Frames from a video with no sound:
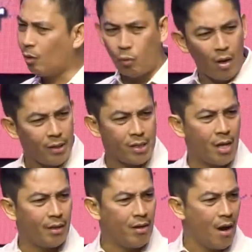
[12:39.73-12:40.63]
The world
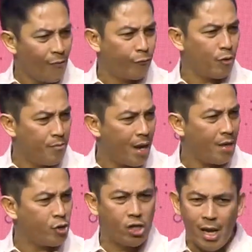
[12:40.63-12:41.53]
is not enough for
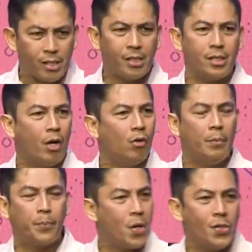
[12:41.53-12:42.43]
me. Jesus is the
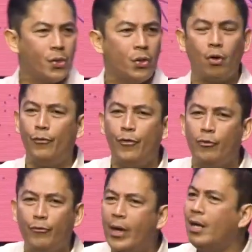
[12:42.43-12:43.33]
only person who can
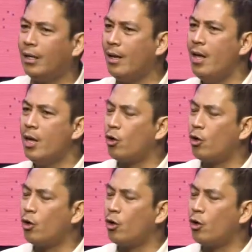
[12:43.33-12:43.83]
fulfill